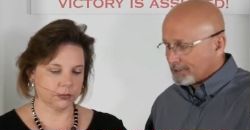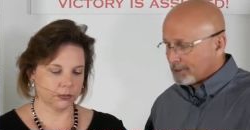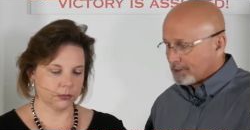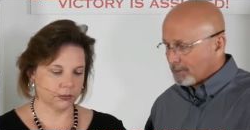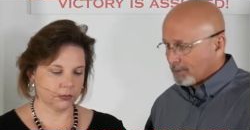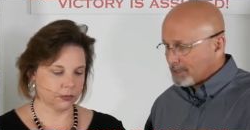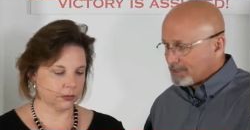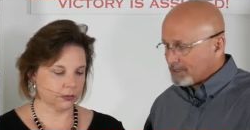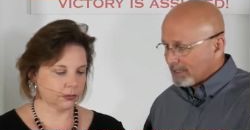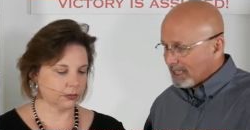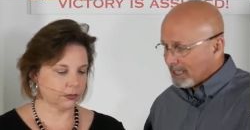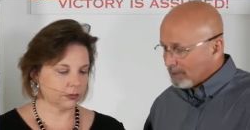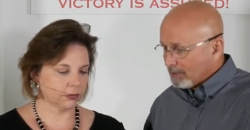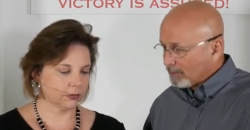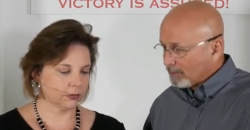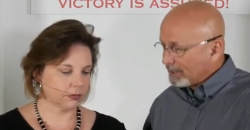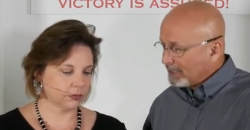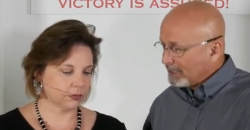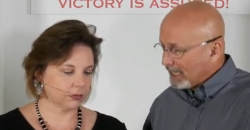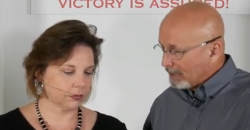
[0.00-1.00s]
Speaker 1: That's the reason
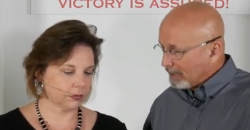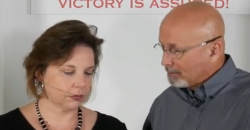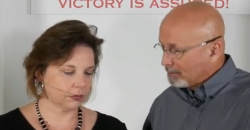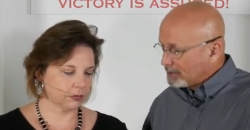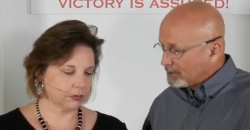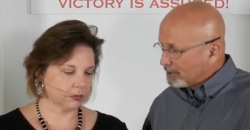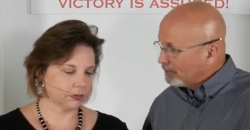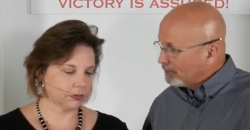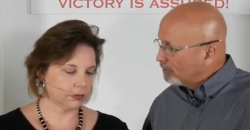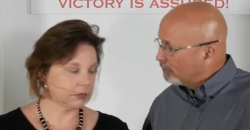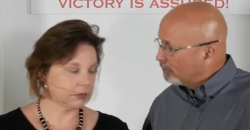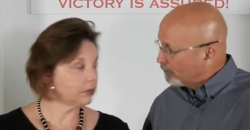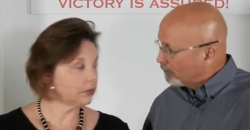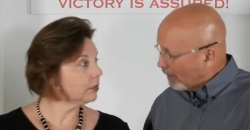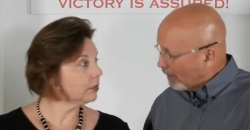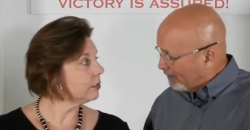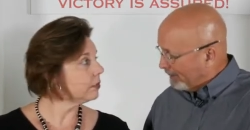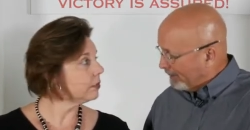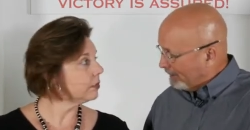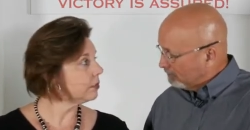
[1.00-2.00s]
He redeemed you
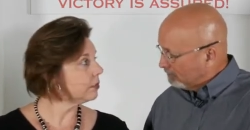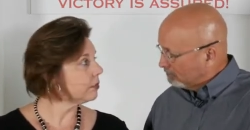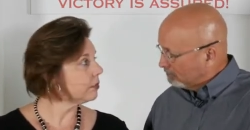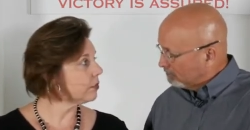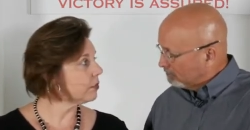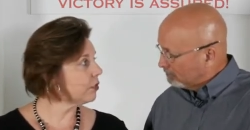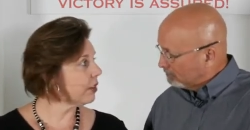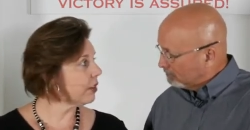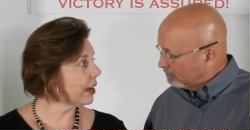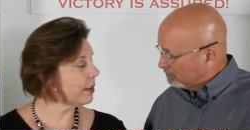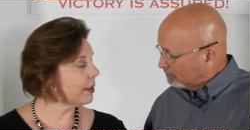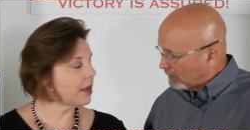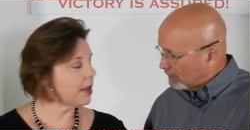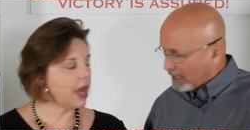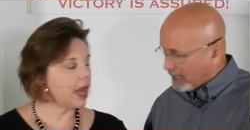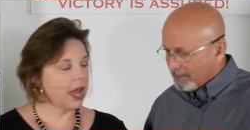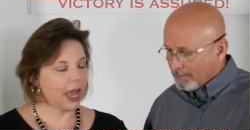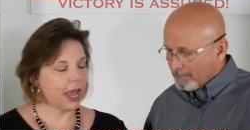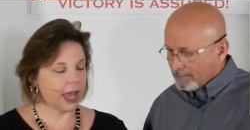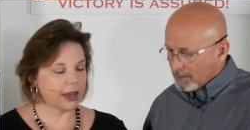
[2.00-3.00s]
from it.
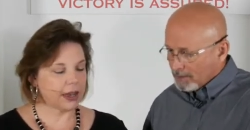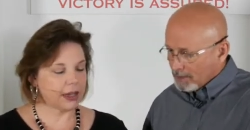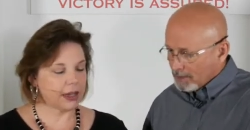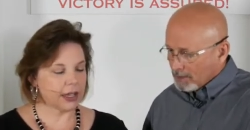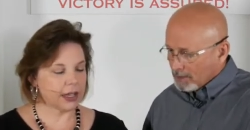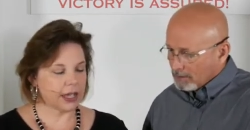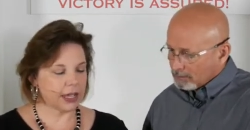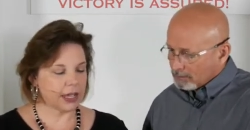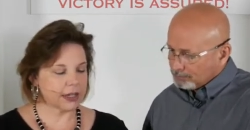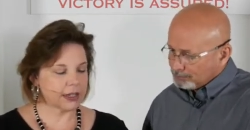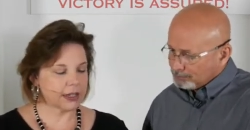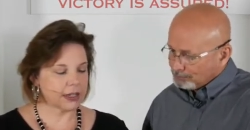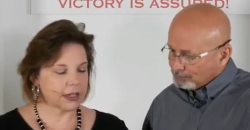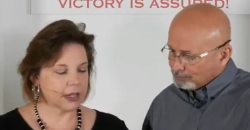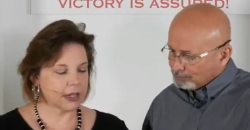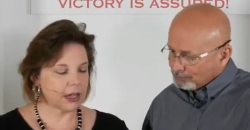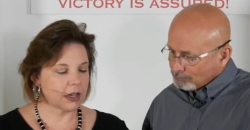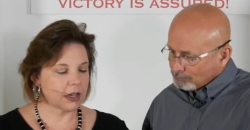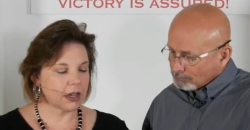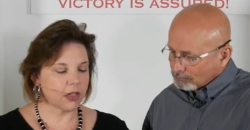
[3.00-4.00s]
Speaker 2: Right.
Speaker 1: Right.
Speaker 2: And
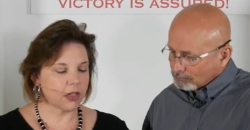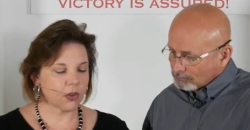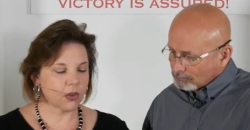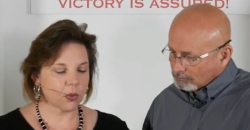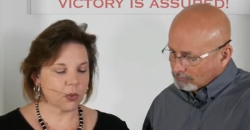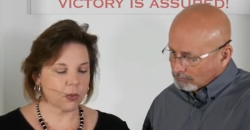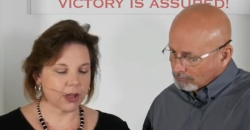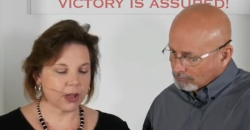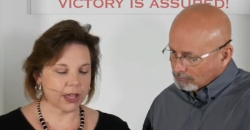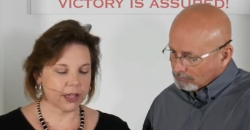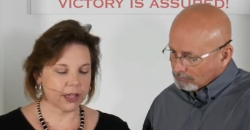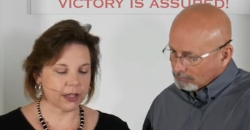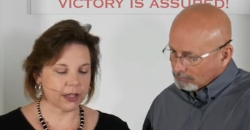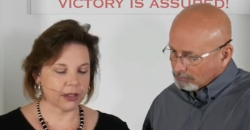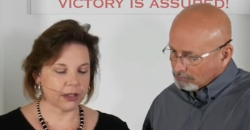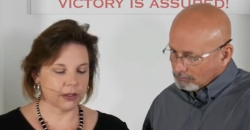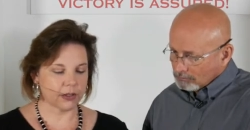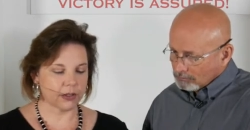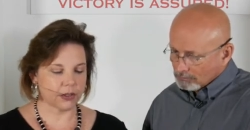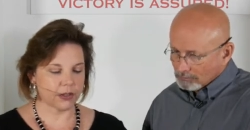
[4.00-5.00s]
and another
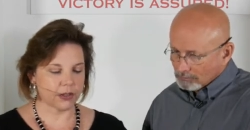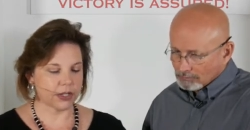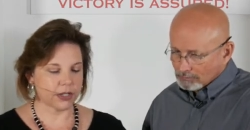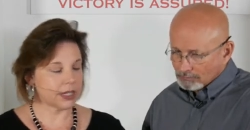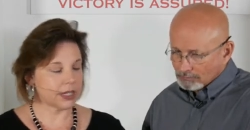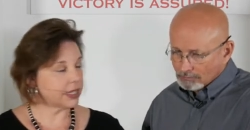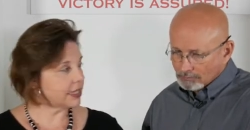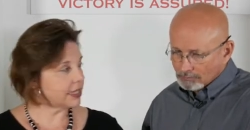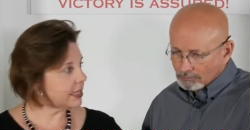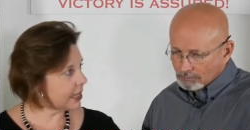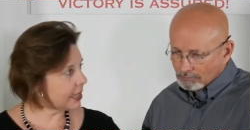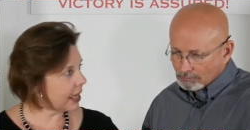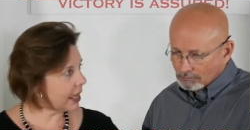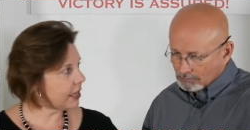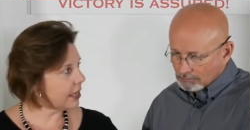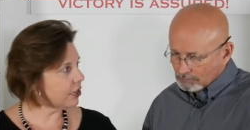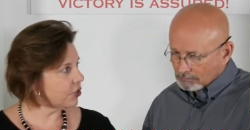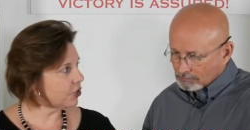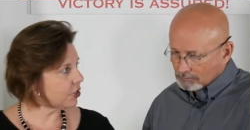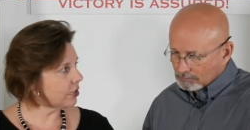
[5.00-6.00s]
way to
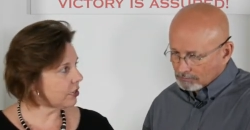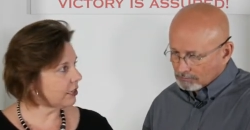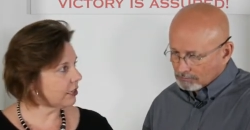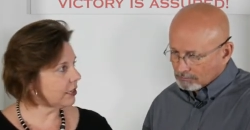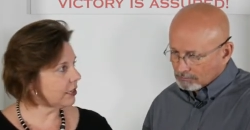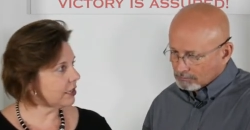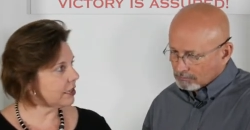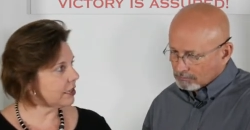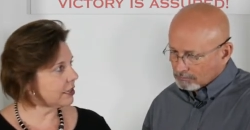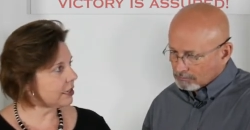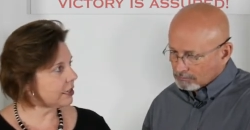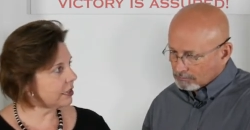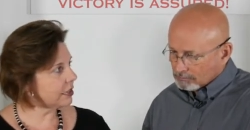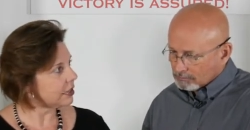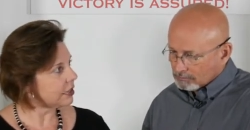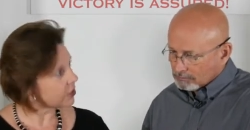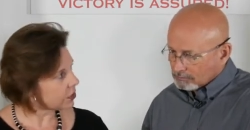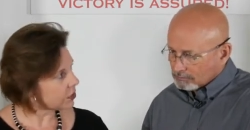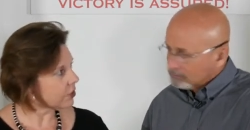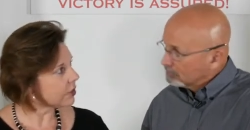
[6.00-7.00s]
say assurance
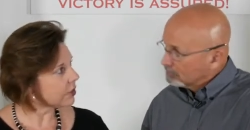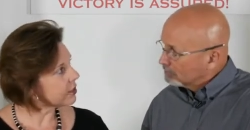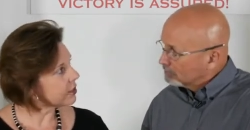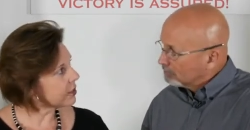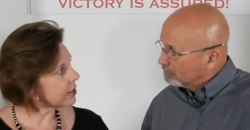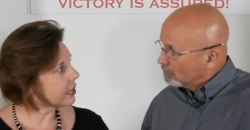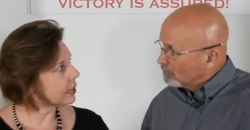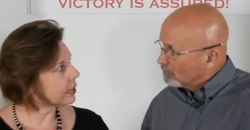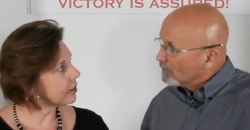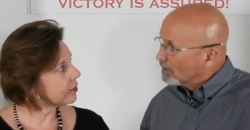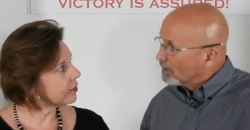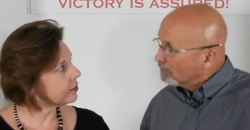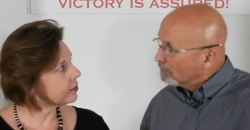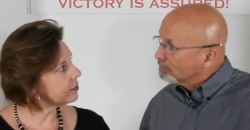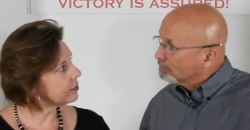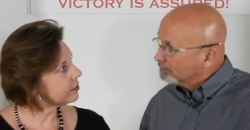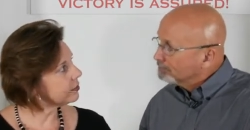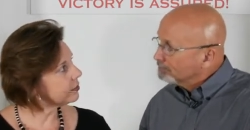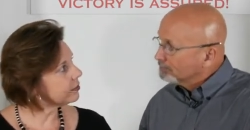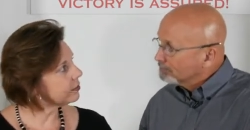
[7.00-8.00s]
is certainty.
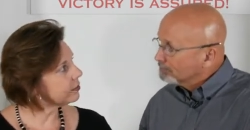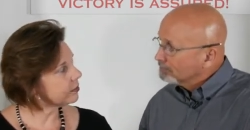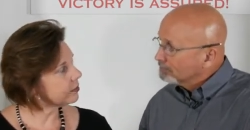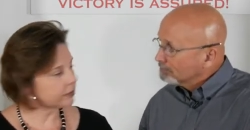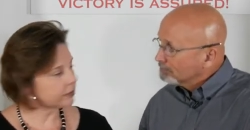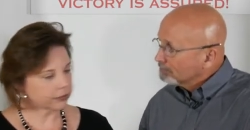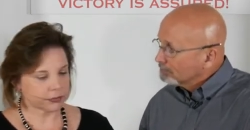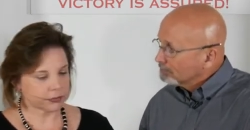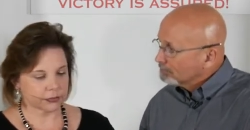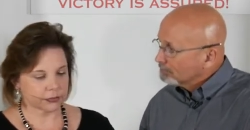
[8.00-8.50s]
Mm-hmm.